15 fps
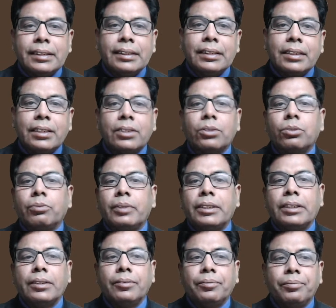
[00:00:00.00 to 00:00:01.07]
control word,
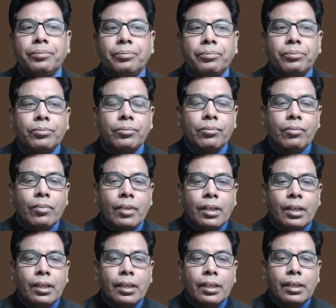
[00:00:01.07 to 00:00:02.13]

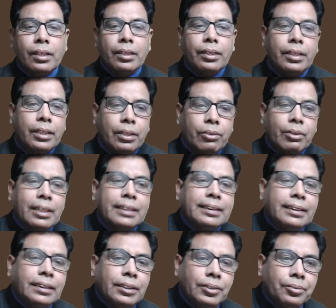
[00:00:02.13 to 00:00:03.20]
here you can
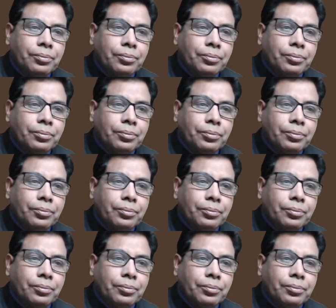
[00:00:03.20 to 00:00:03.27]
see